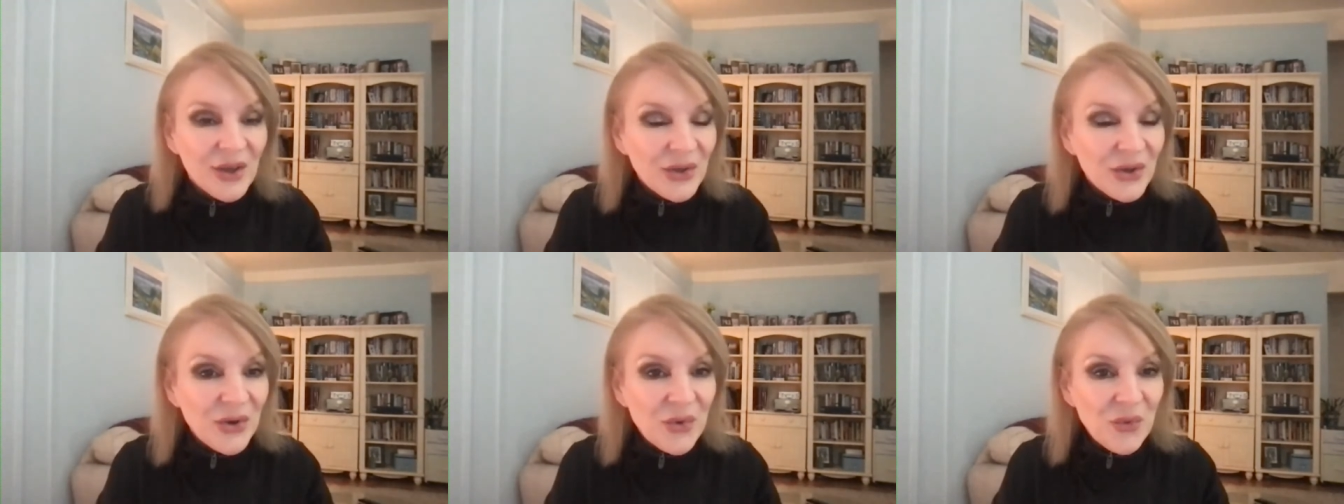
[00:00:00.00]

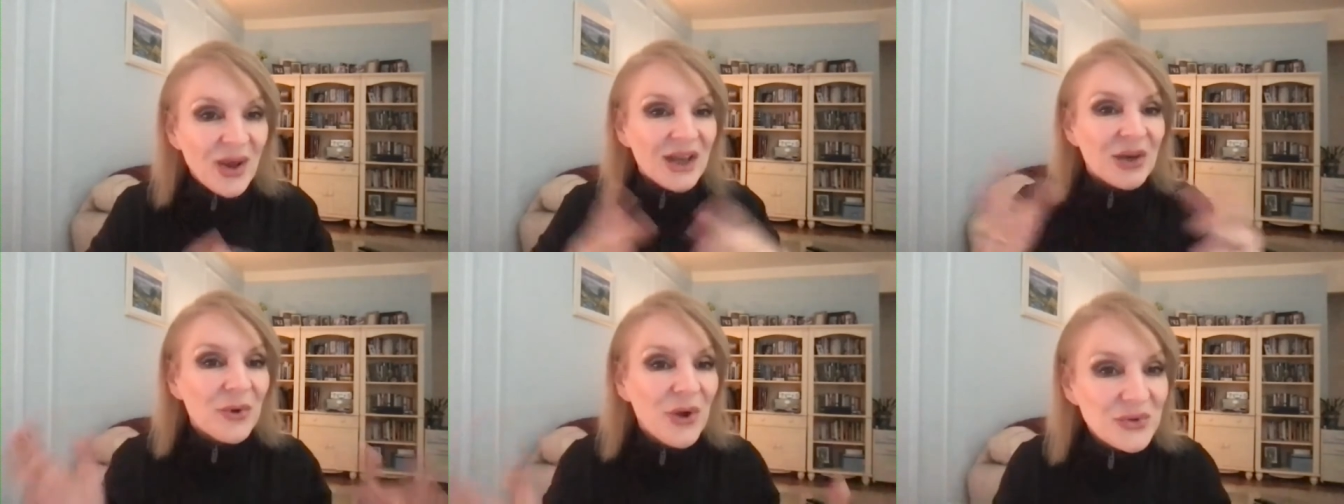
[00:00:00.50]
you know, when you
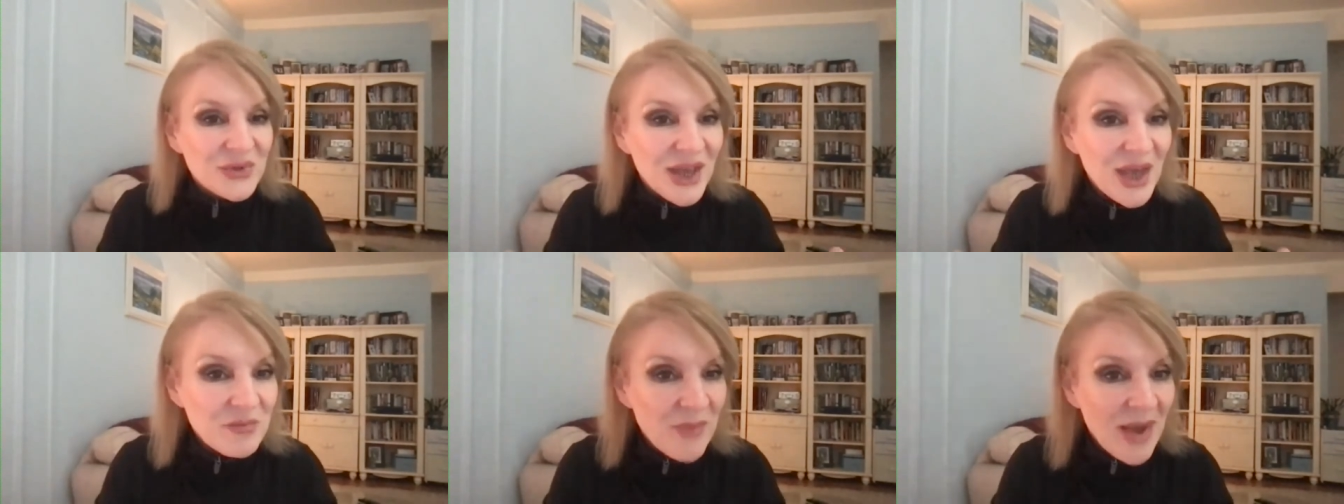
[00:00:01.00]
were going to
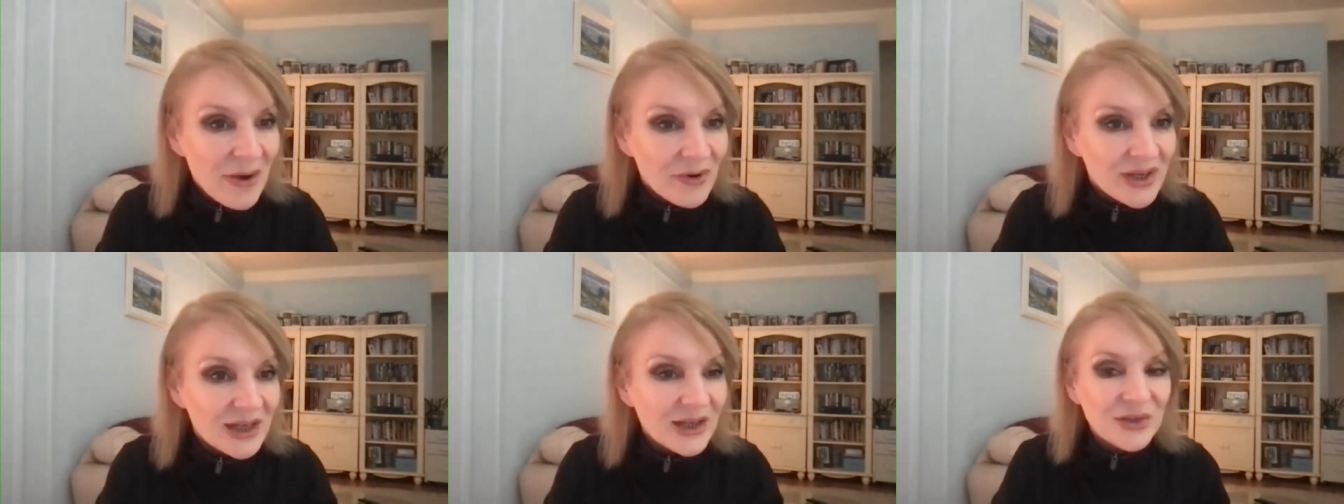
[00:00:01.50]
get
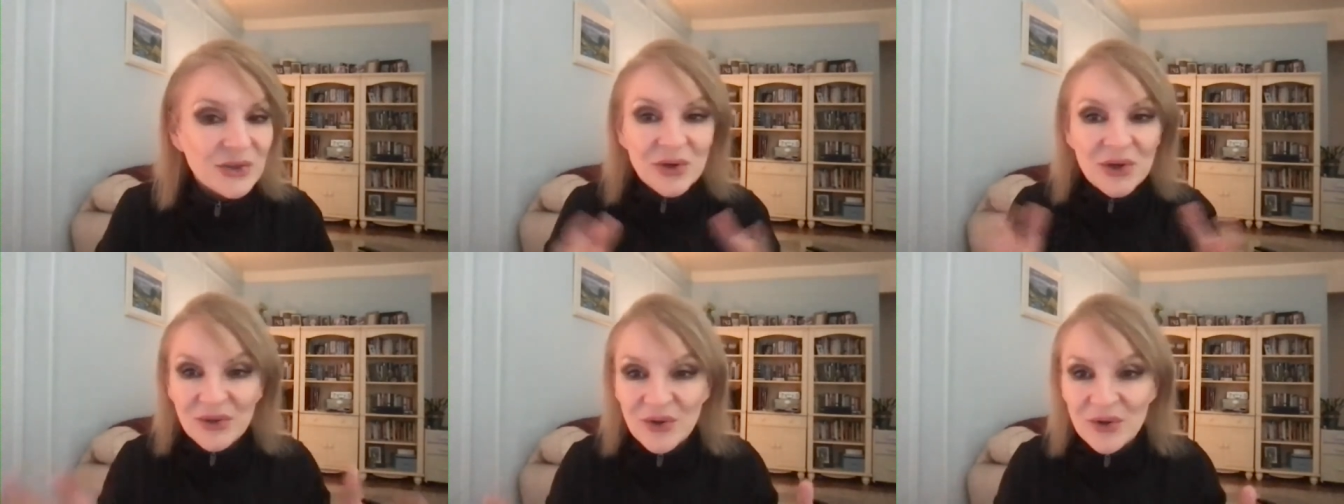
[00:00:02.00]
married,
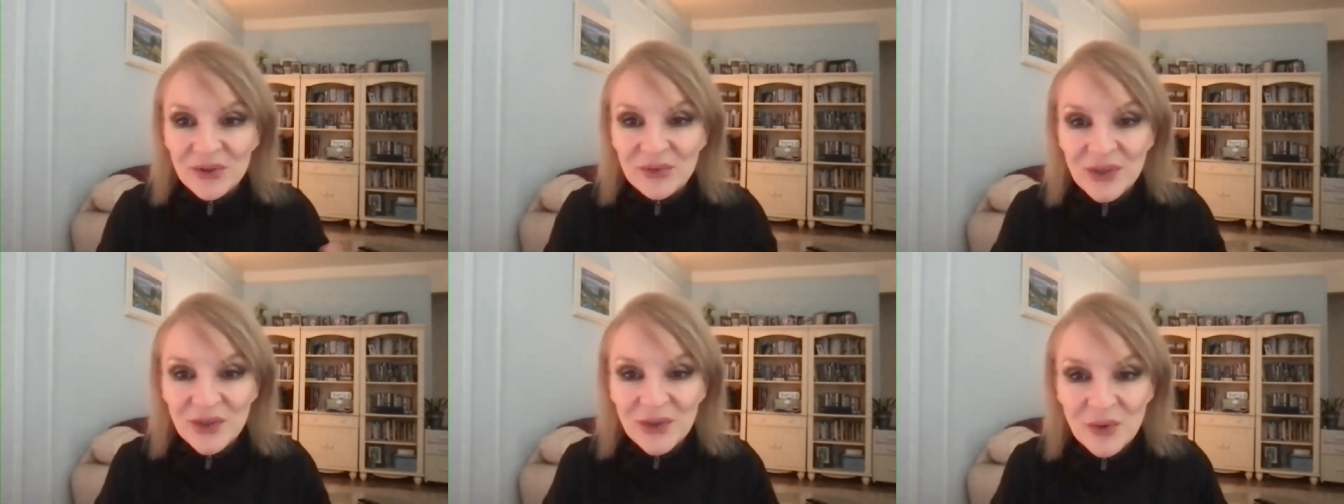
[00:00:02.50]
or all of
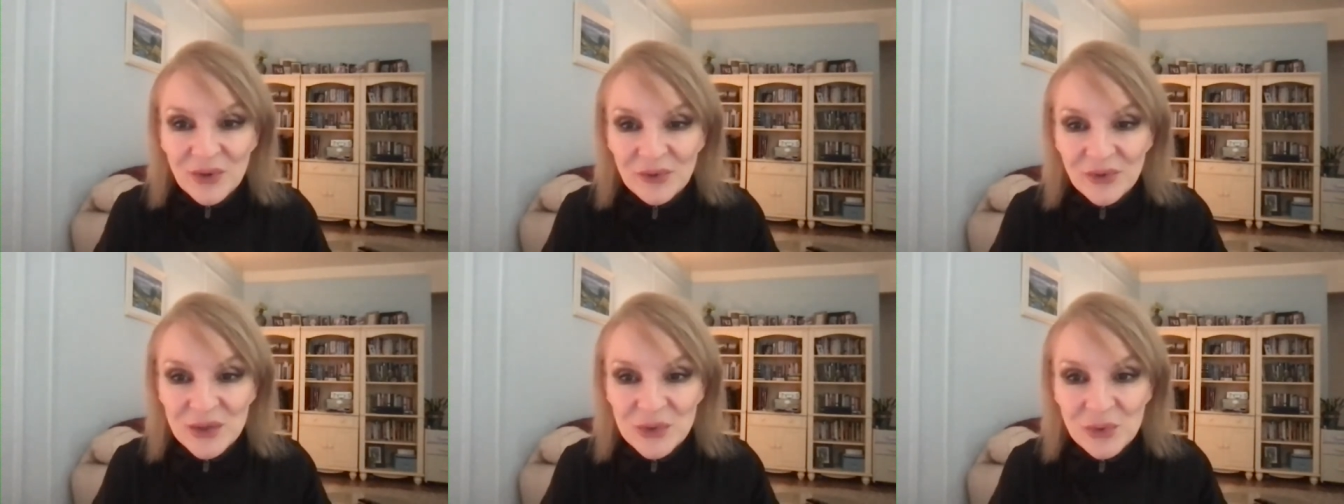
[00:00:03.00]
you know all of
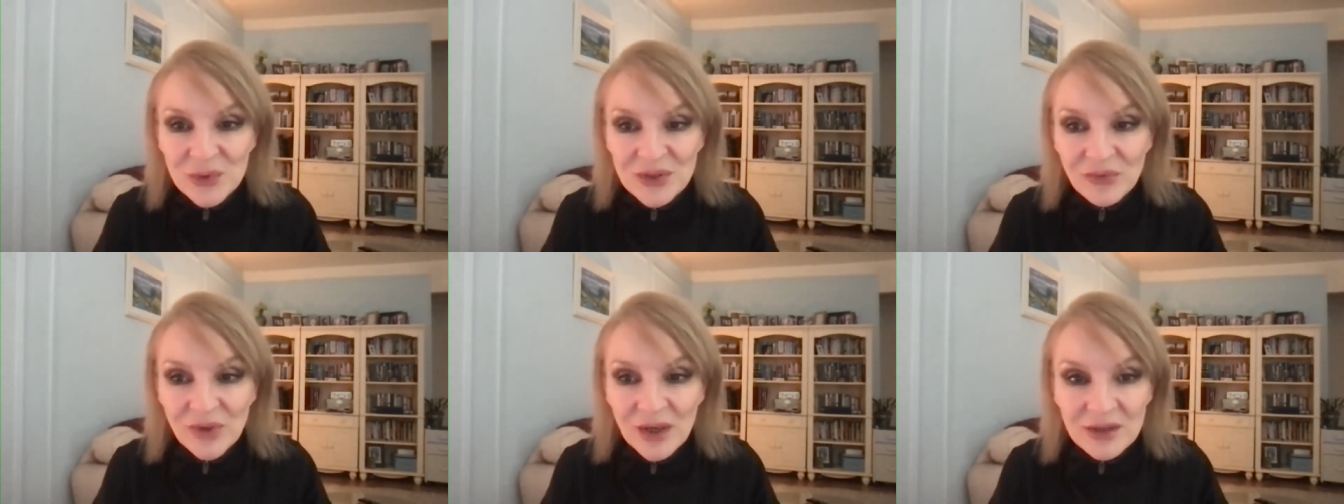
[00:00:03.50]
these sorts of
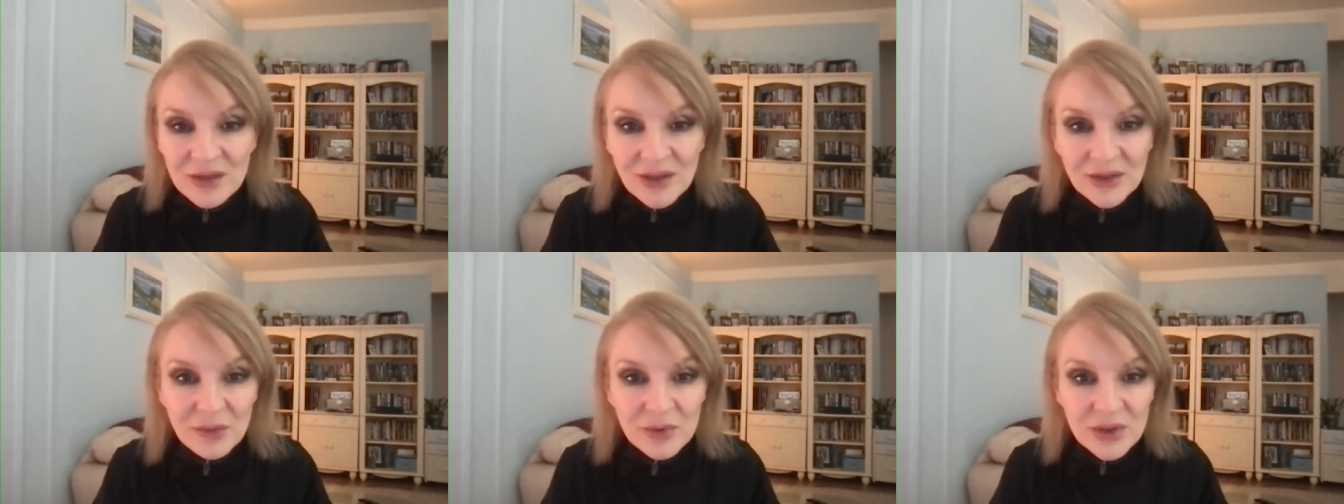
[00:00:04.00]
things that
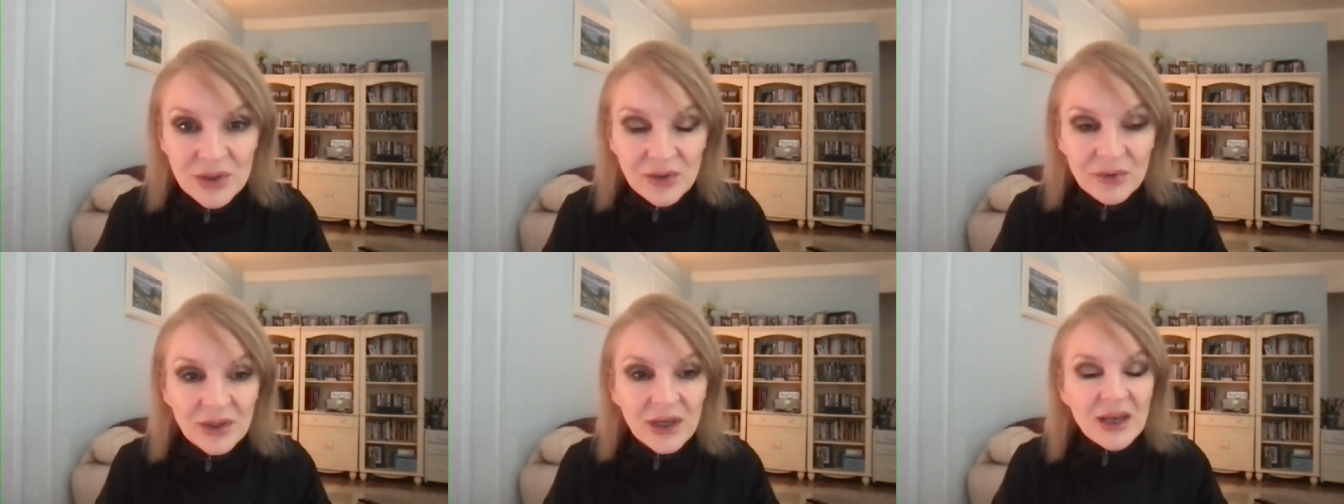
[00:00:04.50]
they would
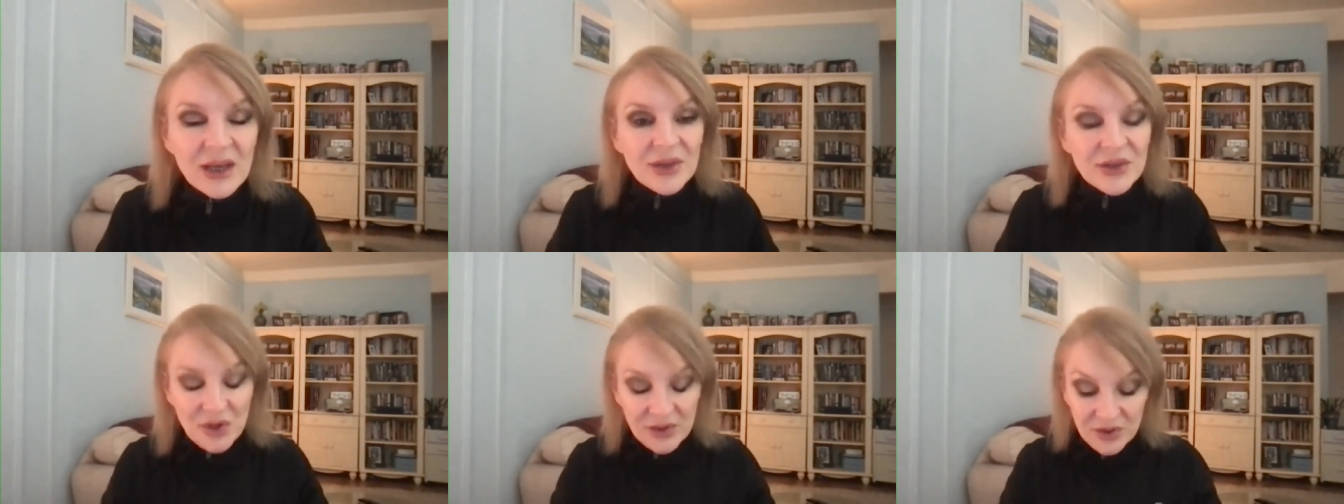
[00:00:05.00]
do. They
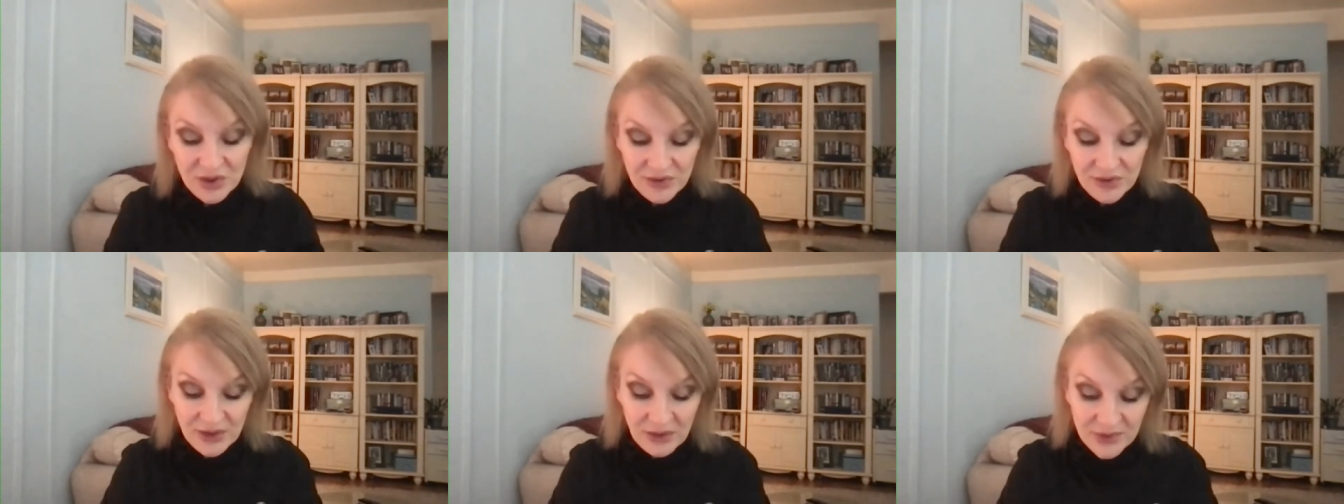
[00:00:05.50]
started
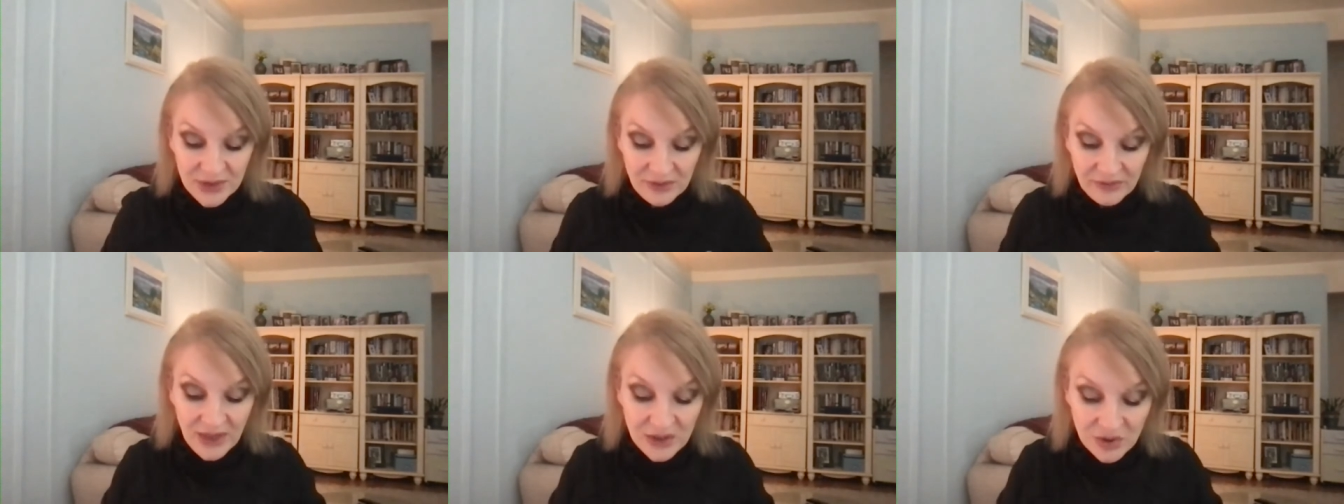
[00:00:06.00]
using them as
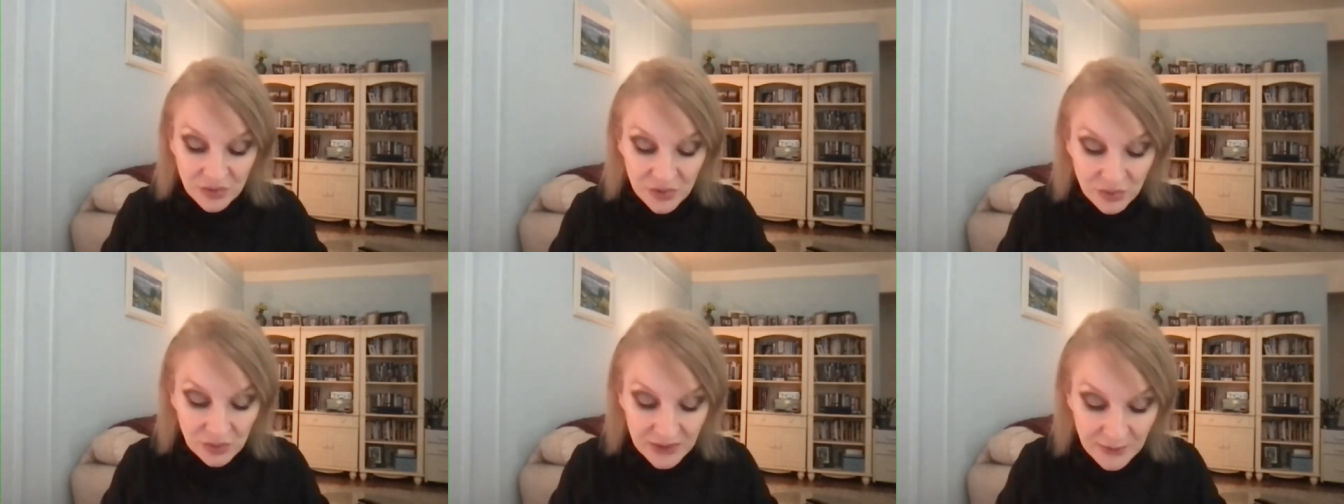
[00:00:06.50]
divination
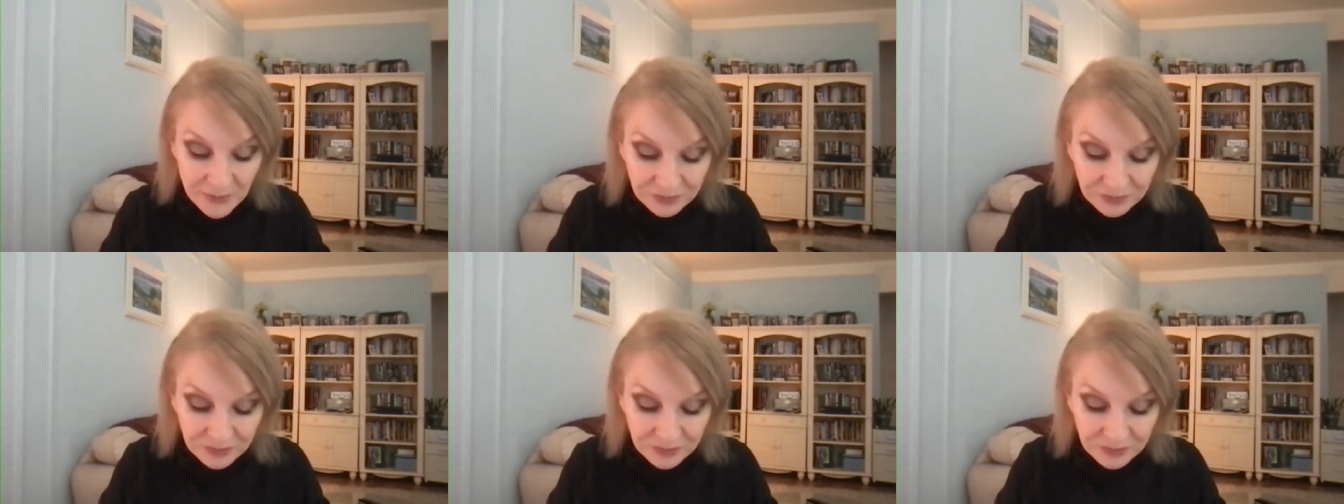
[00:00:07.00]
tools.